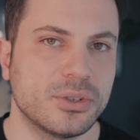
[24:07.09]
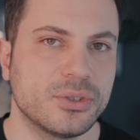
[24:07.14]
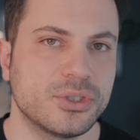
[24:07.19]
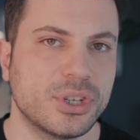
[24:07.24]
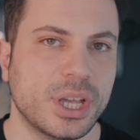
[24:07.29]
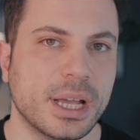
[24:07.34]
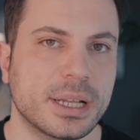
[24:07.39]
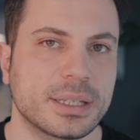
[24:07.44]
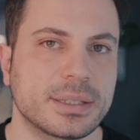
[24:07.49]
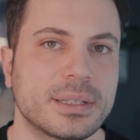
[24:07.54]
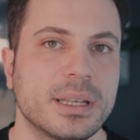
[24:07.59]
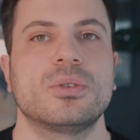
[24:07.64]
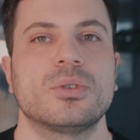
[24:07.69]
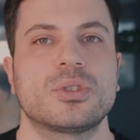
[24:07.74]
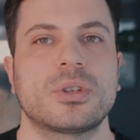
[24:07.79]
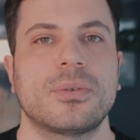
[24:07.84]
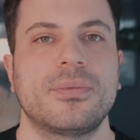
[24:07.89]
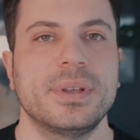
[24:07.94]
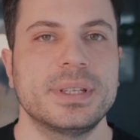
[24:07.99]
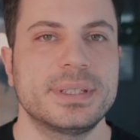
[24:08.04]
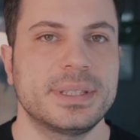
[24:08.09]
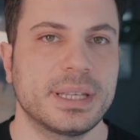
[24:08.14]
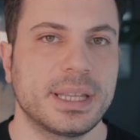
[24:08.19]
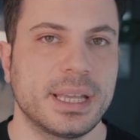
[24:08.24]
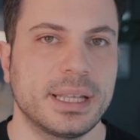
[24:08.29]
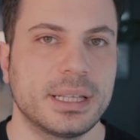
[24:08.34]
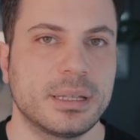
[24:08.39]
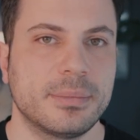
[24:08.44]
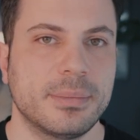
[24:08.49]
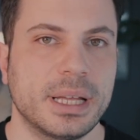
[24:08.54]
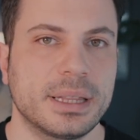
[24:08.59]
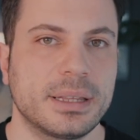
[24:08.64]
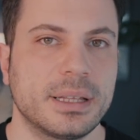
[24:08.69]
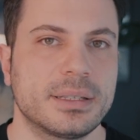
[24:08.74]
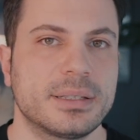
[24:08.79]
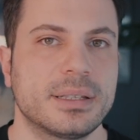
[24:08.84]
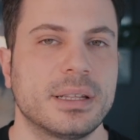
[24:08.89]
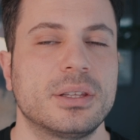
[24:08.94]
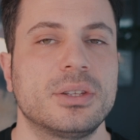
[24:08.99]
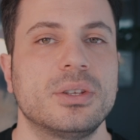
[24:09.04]
checks to sophisticated
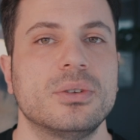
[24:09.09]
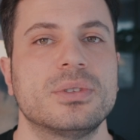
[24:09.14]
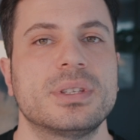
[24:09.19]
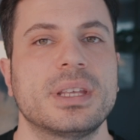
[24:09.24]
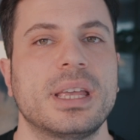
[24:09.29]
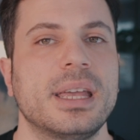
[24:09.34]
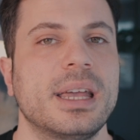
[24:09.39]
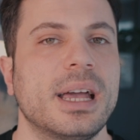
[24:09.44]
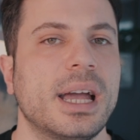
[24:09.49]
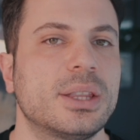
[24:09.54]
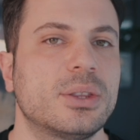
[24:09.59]
methods that use AI